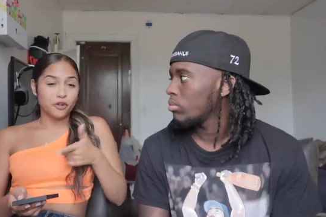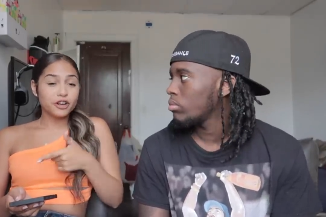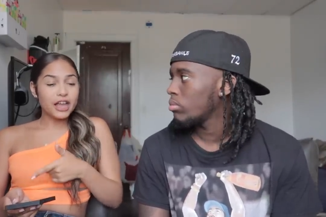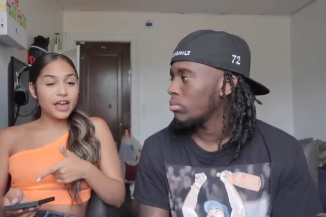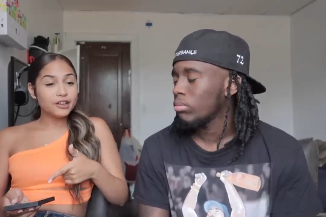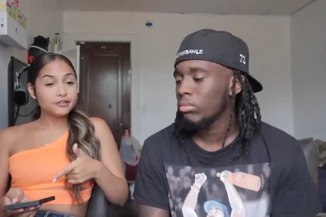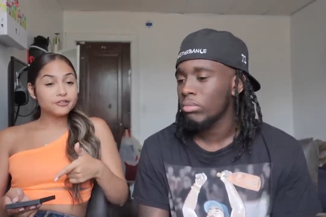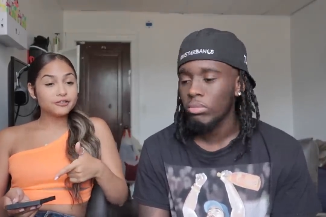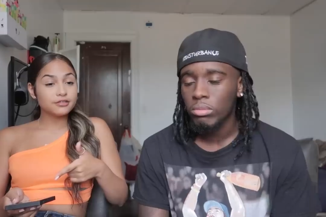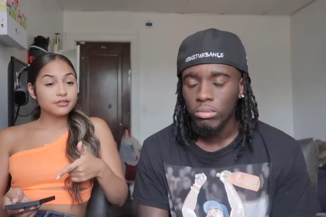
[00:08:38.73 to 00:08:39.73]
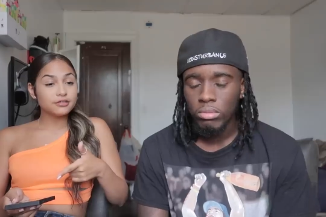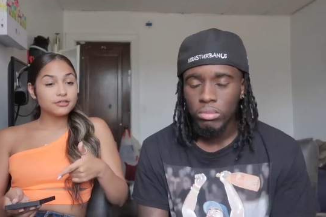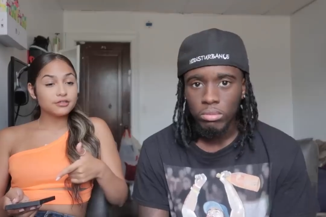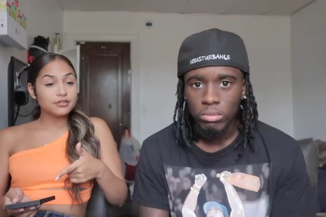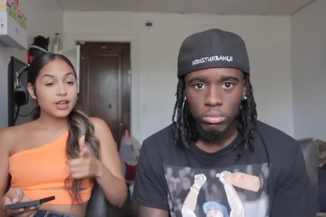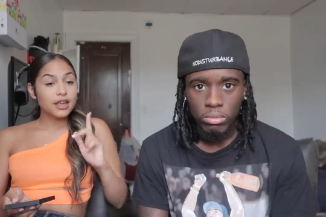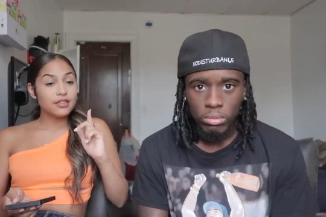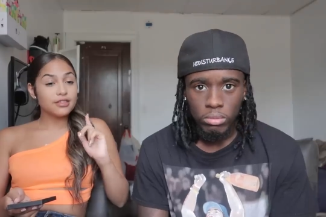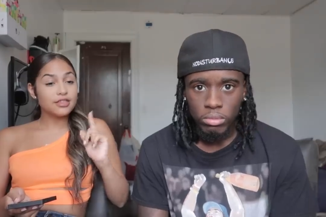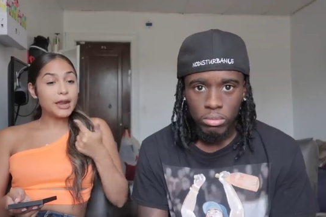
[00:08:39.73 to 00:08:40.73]
Speaker 1: for life.
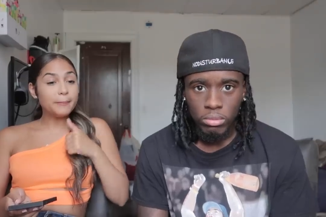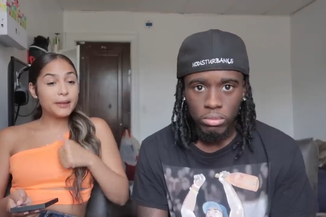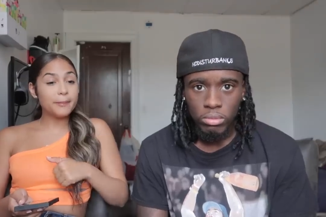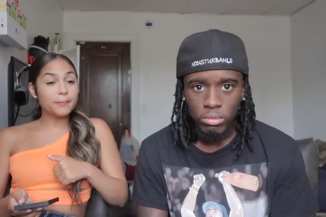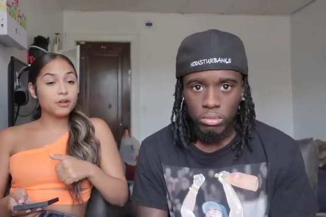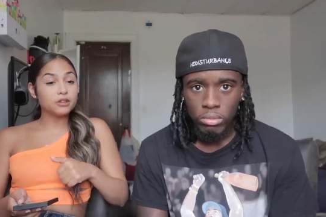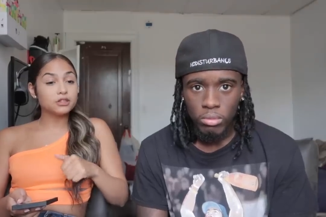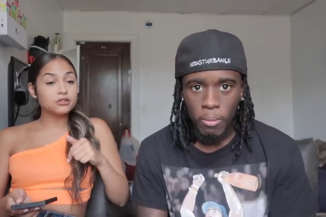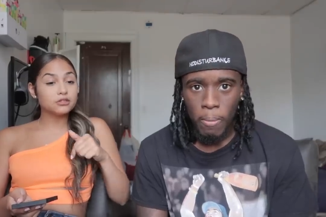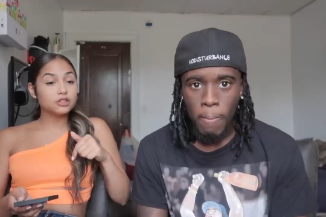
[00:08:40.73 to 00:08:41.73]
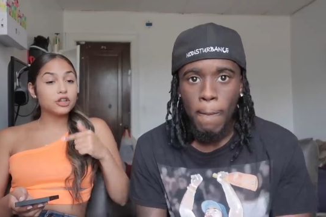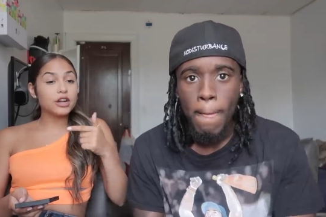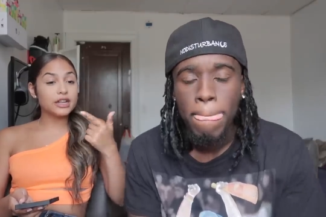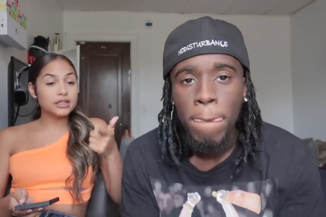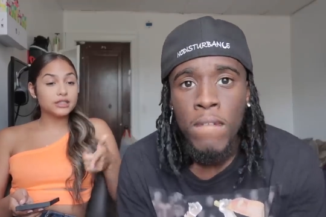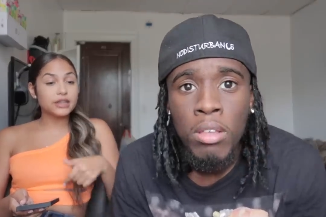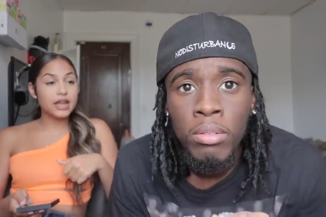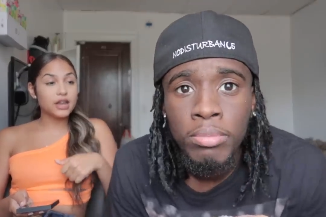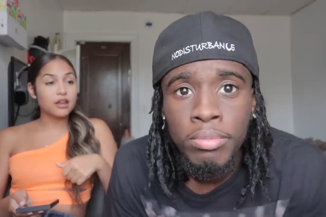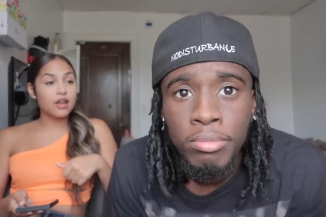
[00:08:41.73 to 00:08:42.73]
Then people started
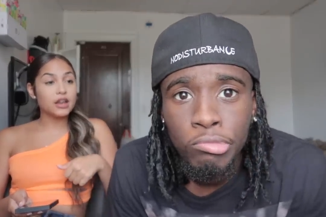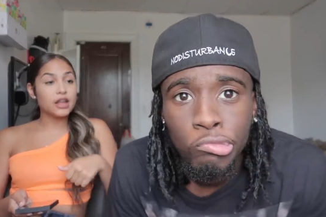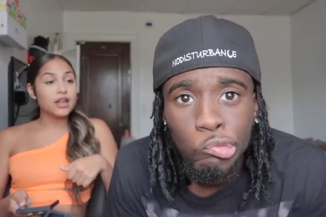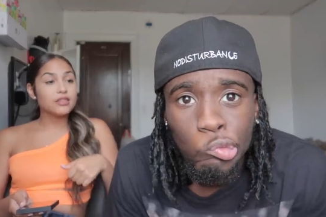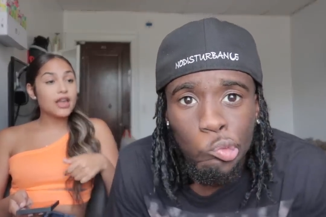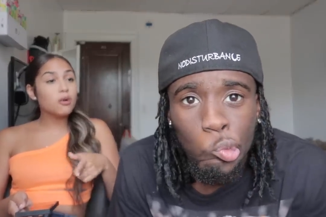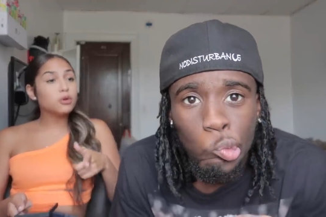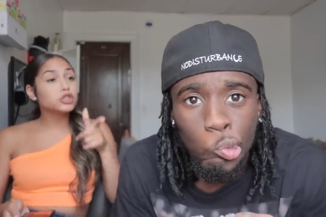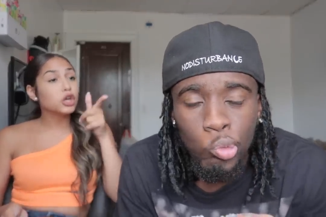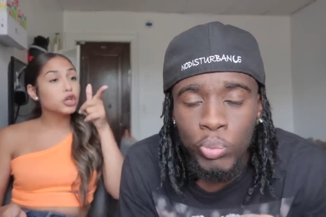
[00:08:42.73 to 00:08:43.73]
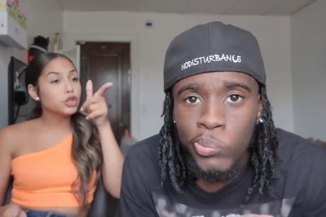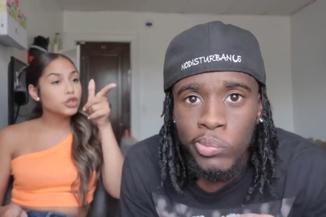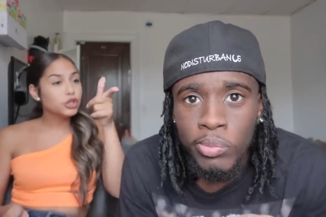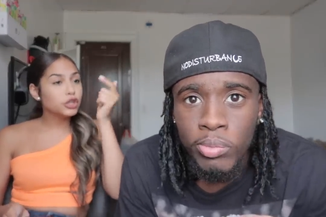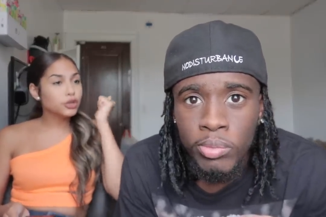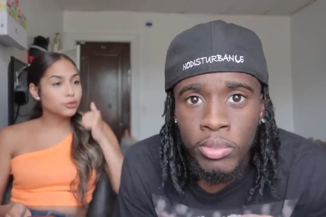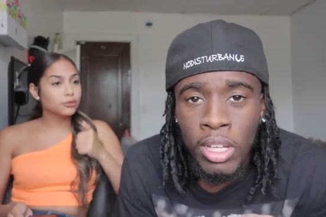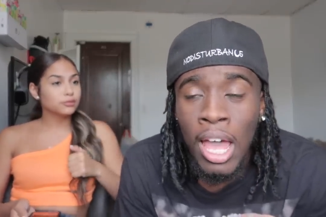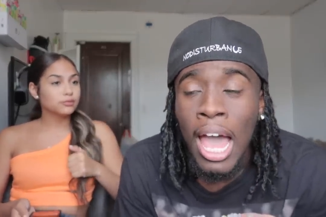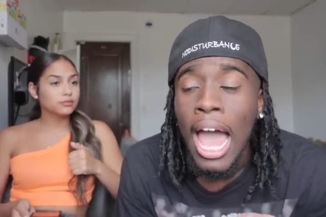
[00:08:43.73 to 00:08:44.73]
instigating on it. That was you.
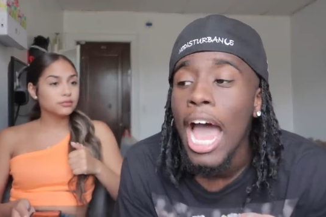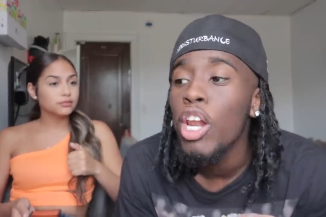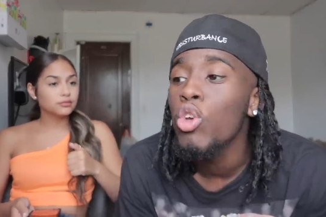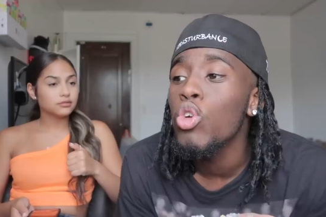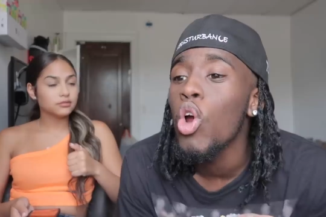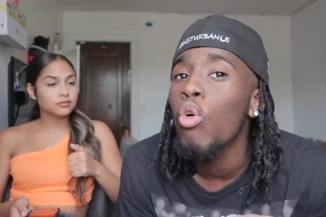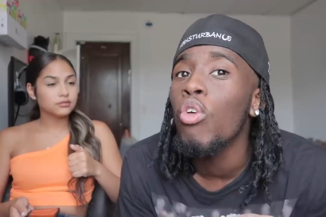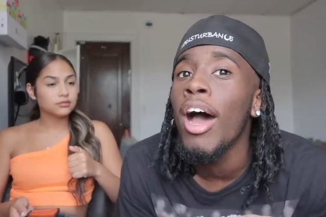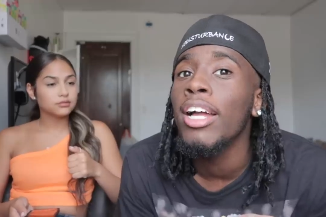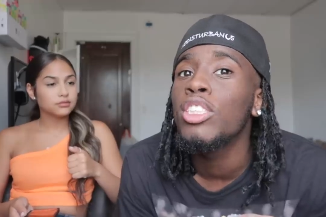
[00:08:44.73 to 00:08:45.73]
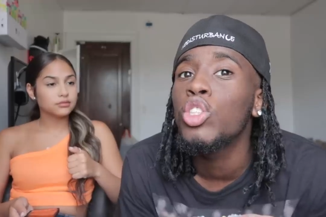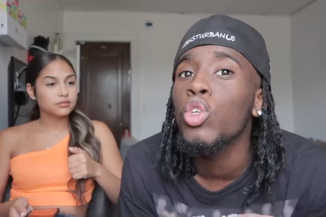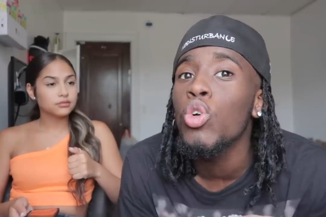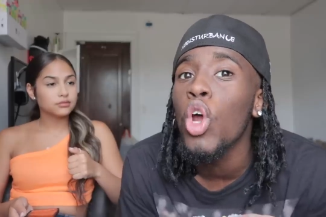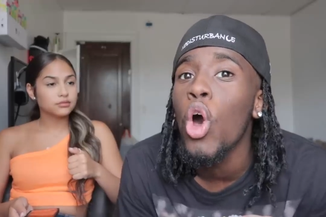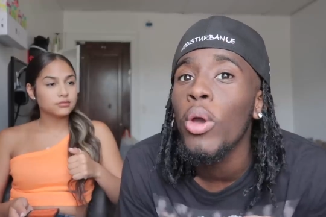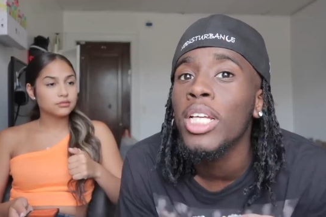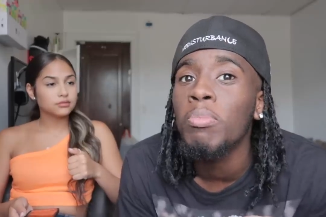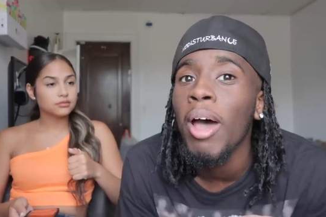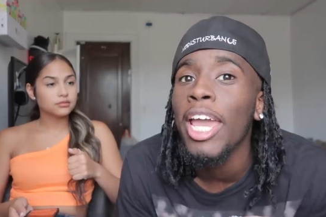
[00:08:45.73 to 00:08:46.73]
Speaker 2: How do you know Ron Suno
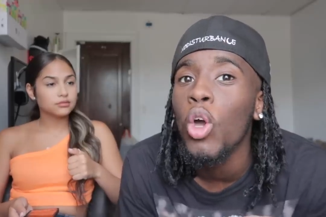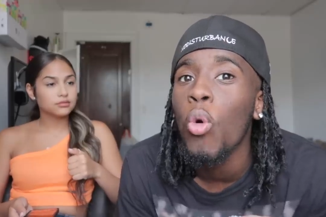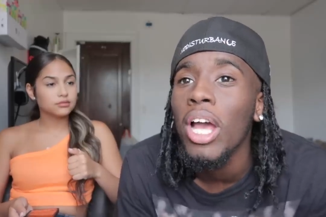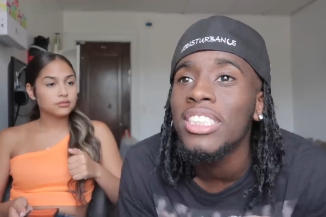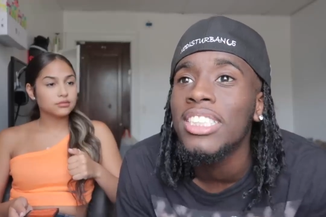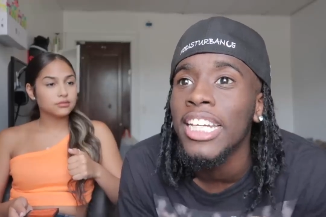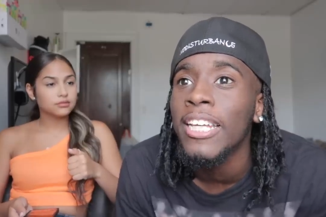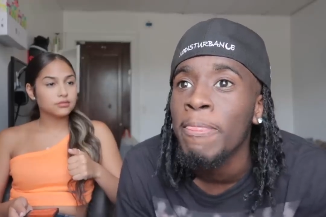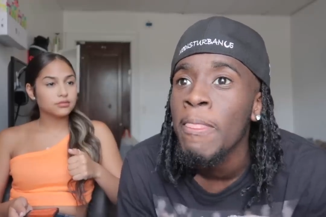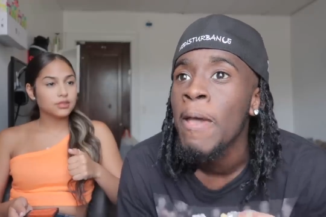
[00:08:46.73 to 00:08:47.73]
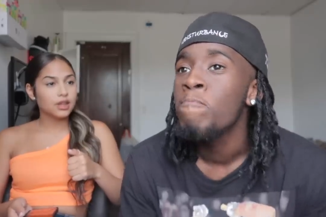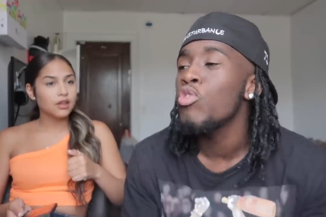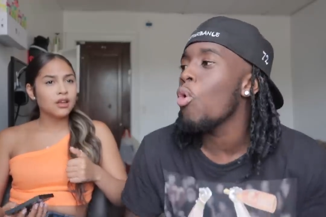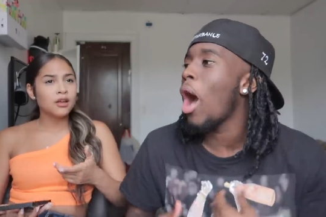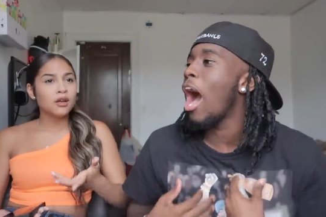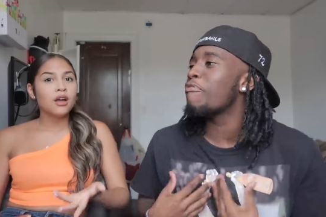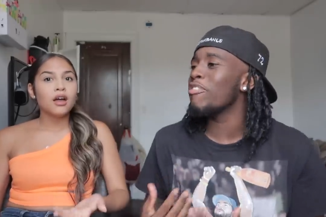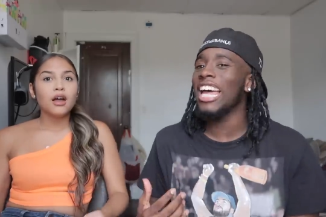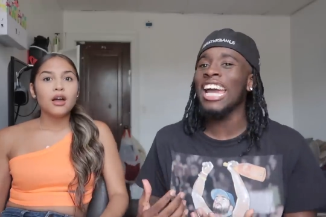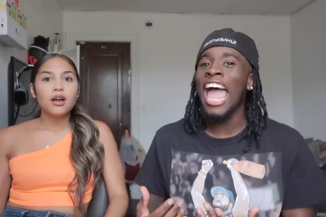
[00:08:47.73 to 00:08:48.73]
is my question? You know how I
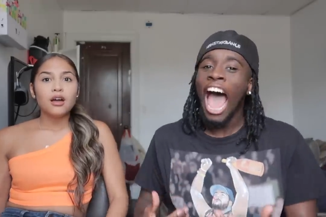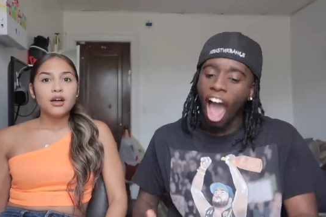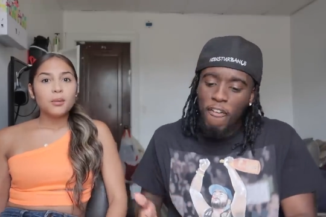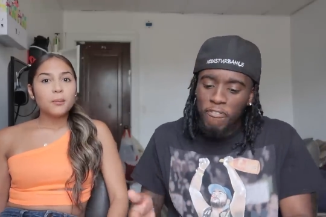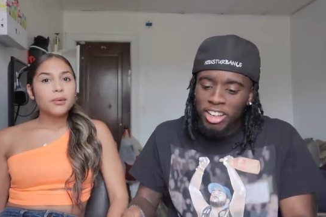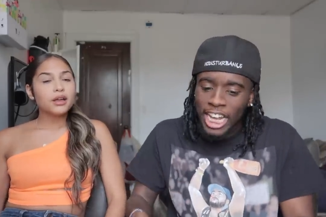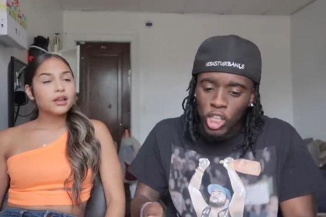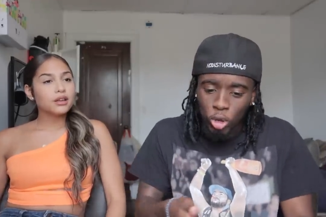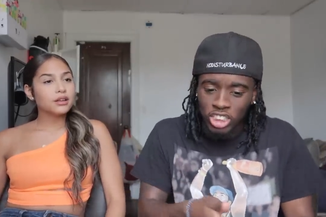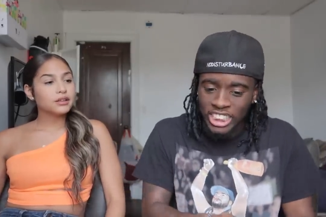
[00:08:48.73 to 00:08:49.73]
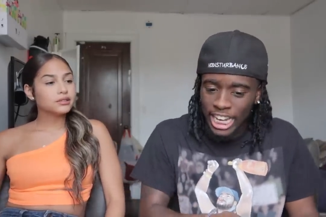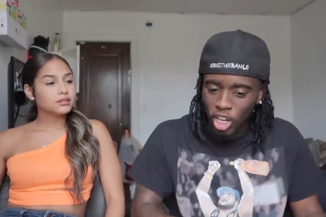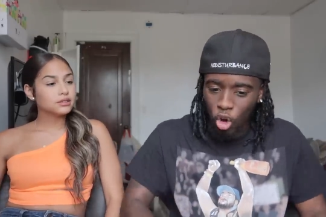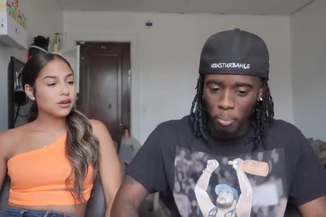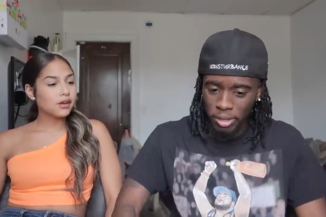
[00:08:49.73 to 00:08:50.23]
feel like? I feel like you cheated on